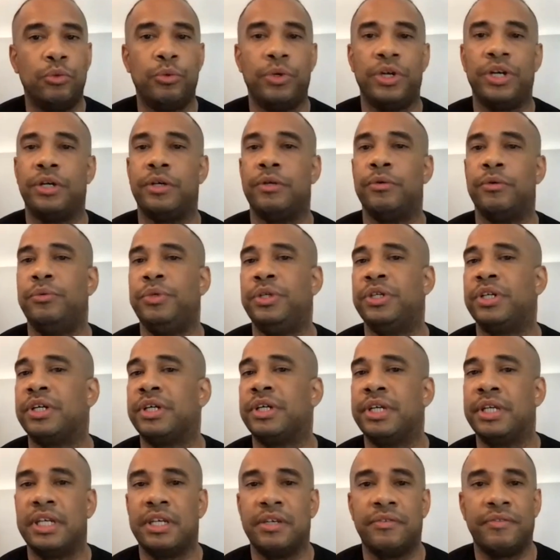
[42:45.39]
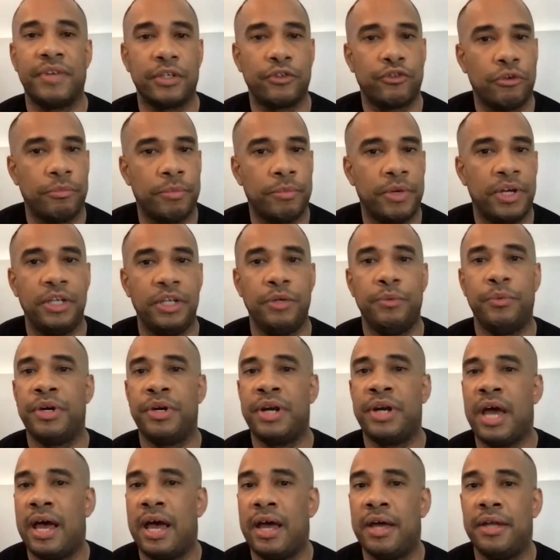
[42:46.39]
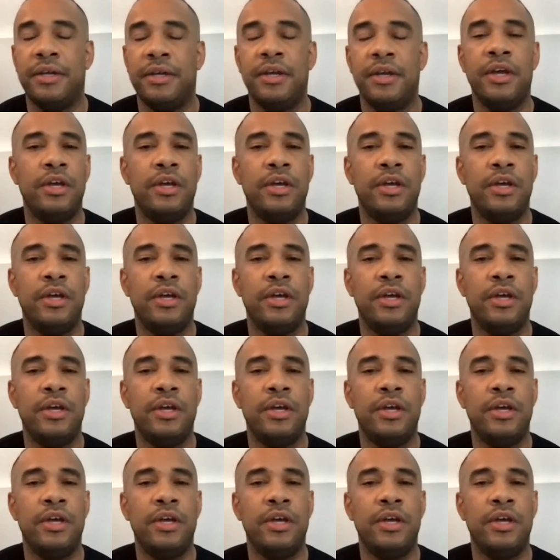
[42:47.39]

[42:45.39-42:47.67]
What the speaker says: where we're going to give extra money, we're not.